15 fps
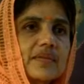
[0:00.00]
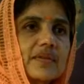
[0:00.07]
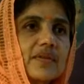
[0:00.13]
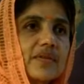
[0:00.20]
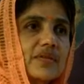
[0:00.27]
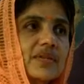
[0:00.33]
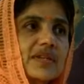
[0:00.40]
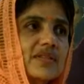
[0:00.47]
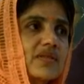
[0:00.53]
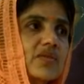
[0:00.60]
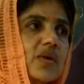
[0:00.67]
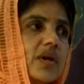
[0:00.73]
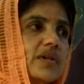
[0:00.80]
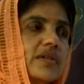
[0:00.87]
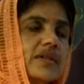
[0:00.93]
Doesn't
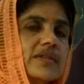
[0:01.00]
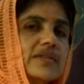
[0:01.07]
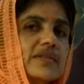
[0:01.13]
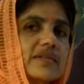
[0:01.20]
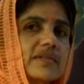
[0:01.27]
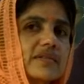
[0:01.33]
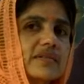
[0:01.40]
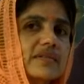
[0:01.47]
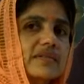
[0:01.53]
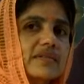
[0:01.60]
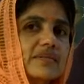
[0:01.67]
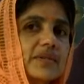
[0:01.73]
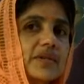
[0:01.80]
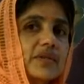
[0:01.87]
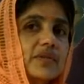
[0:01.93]
want to listen.
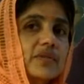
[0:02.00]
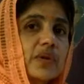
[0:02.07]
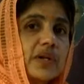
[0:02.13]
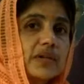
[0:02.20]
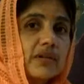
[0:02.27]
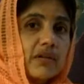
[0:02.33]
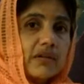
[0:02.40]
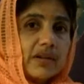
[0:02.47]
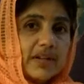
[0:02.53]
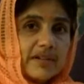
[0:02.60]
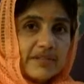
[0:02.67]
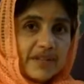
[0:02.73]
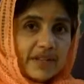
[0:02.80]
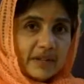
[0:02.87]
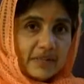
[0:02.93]
Because why? Already
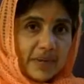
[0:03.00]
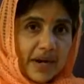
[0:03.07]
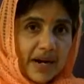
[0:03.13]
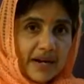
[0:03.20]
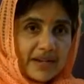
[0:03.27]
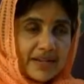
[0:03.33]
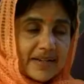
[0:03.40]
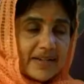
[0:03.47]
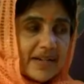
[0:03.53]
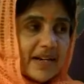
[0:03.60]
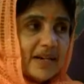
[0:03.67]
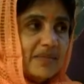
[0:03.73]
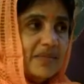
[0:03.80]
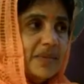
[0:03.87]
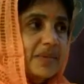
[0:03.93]
feels bad that
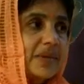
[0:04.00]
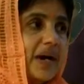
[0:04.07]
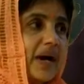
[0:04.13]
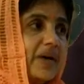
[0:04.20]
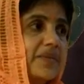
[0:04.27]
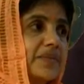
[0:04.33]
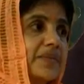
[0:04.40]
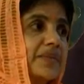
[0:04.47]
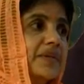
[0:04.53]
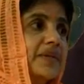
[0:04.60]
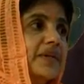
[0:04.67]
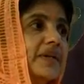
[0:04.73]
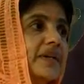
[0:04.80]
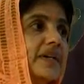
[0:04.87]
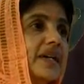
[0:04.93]
I'm, I'm
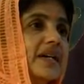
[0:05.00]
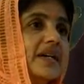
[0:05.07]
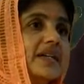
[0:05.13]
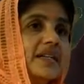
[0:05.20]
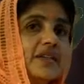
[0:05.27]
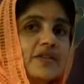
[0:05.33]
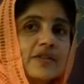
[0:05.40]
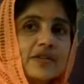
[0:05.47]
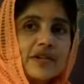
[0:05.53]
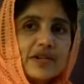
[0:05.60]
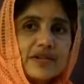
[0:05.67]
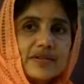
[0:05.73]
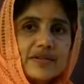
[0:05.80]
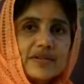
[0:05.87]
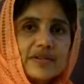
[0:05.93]
uh,
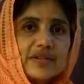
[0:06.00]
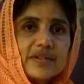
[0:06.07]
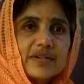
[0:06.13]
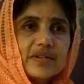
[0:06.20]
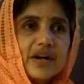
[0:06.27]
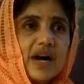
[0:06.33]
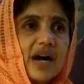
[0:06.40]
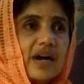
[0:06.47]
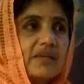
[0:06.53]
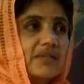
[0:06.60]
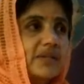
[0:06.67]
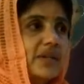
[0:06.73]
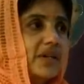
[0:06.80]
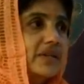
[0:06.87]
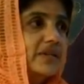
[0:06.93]
ignorant,
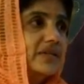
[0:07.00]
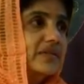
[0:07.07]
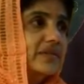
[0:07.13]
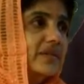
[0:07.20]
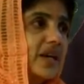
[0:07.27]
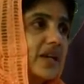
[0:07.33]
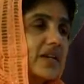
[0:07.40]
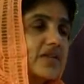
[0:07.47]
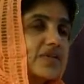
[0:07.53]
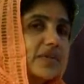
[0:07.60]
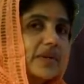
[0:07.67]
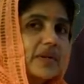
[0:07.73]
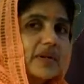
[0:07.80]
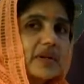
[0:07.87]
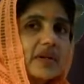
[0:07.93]
I'm not
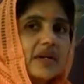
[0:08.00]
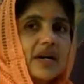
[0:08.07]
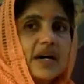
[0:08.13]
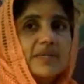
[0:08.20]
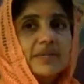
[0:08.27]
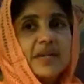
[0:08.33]
knowledgeable, I'm